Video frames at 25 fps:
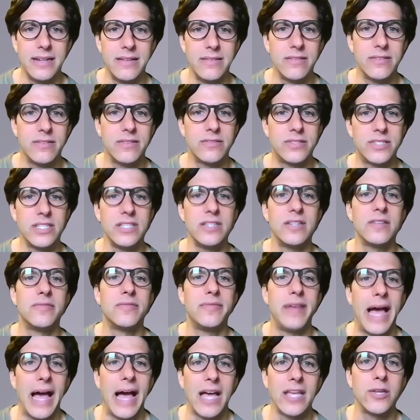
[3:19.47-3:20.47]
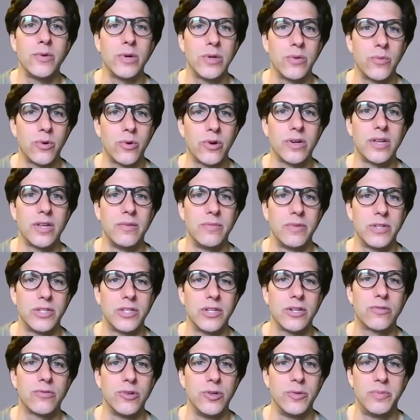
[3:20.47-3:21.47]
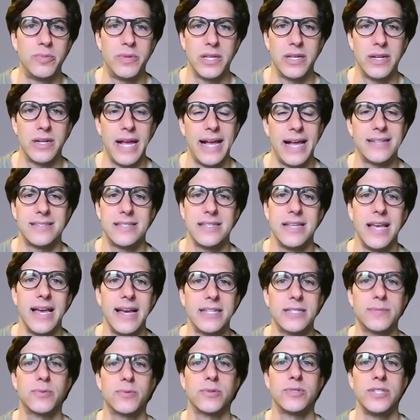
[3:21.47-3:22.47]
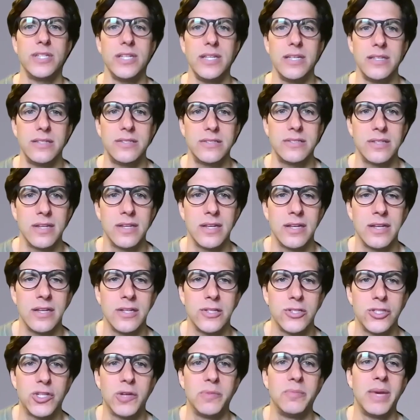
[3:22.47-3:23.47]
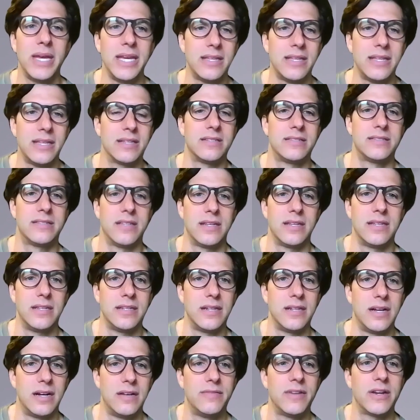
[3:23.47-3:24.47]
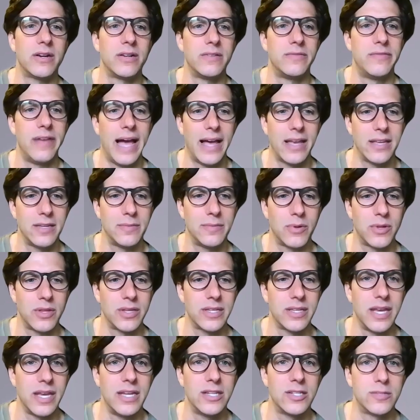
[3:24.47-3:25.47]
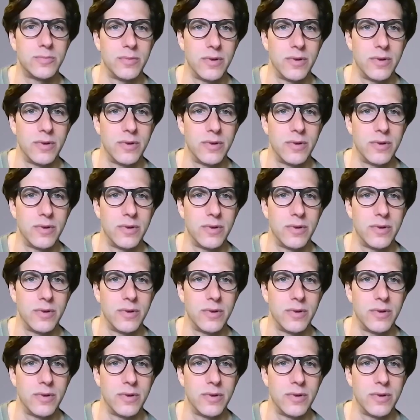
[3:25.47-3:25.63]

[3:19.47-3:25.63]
and see the value in working with a group that has the expertise to make this a very valuable